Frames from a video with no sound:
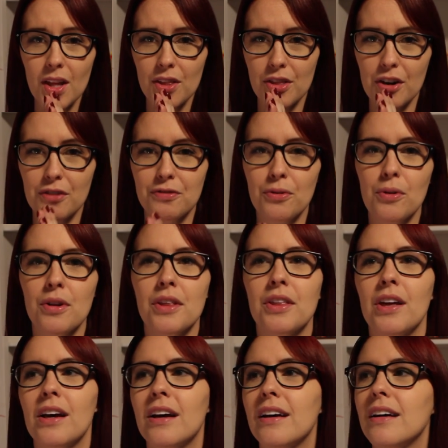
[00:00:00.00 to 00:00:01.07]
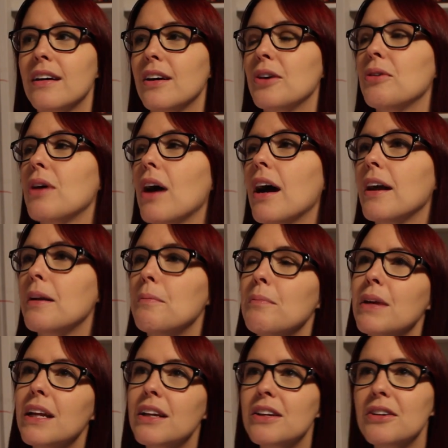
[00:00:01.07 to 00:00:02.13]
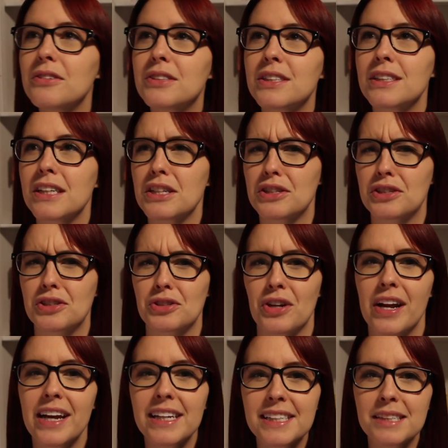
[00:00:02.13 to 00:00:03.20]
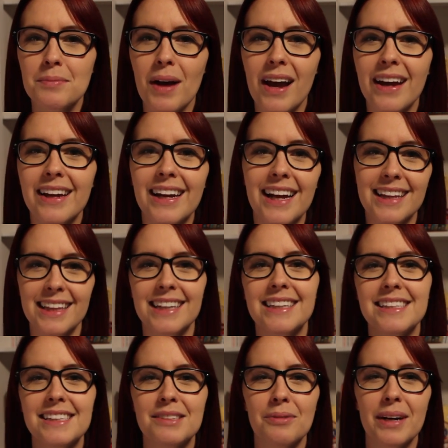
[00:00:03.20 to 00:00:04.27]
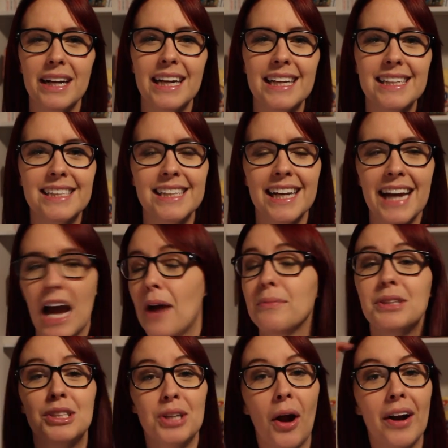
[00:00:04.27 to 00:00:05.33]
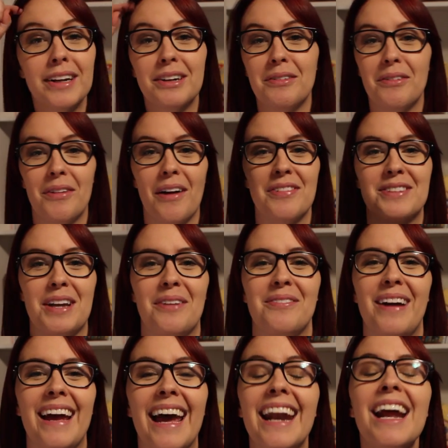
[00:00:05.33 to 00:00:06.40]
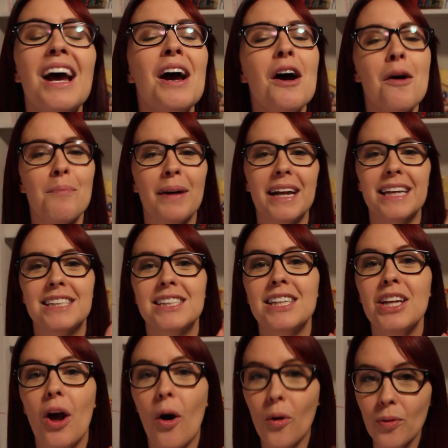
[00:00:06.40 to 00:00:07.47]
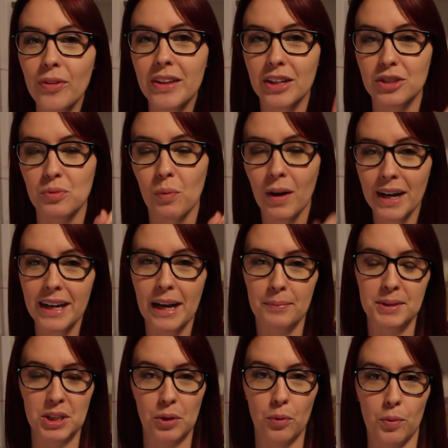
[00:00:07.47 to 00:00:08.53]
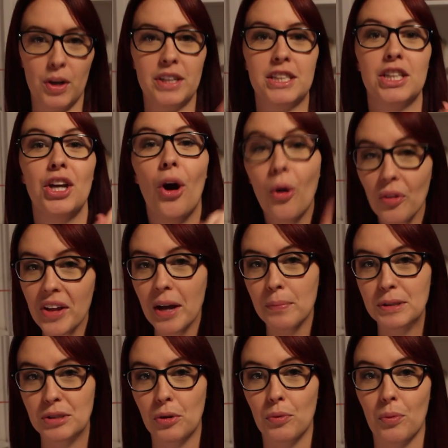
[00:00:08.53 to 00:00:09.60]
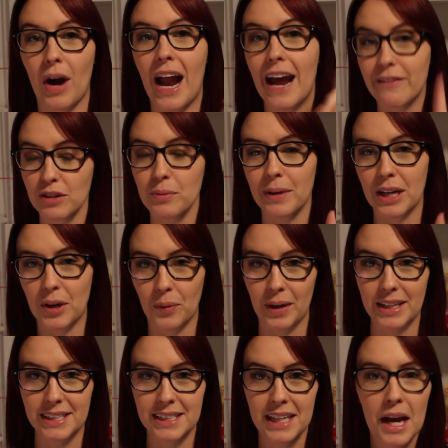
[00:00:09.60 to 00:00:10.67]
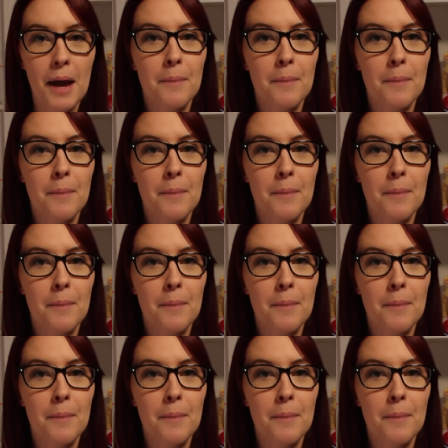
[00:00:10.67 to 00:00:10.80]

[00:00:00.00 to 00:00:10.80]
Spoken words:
They're for the, oh god, Minados Estrellas Mine, I think is what it is. I'm just trying to remember off the top of my head. But it's the only, there's one episode where it's the only episode where everybody quits.